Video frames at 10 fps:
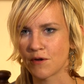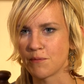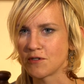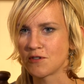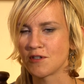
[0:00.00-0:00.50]

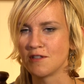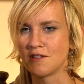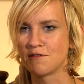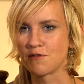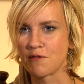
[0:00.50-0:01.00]
and we
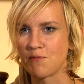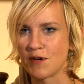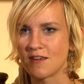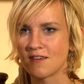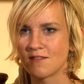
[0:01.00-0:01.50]
have
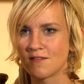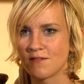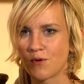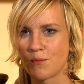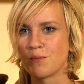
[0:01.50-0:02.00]
unfinished
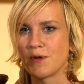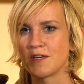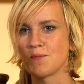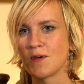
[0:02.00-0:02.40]
business for sure.